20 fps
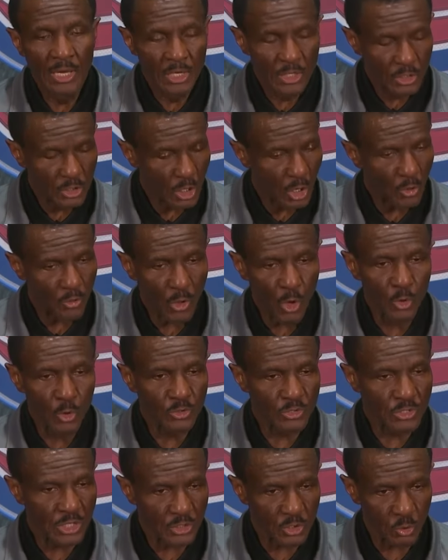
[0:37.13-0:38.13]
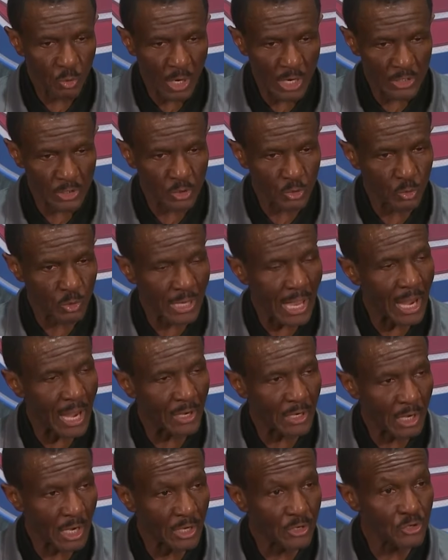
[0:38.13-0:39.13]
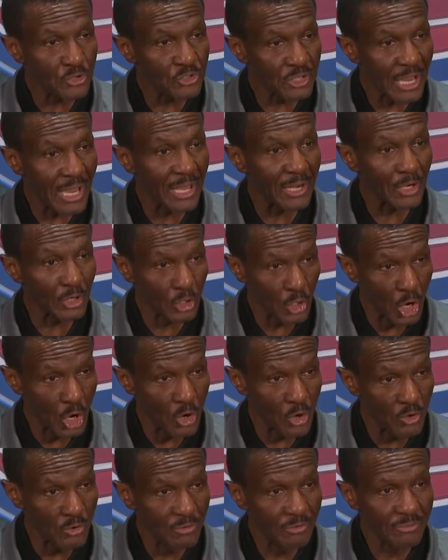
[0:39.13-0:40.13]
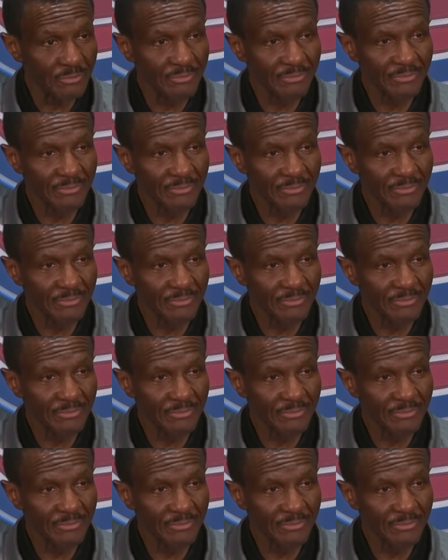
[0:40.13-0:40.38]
you know, those situations we got to understand and learn.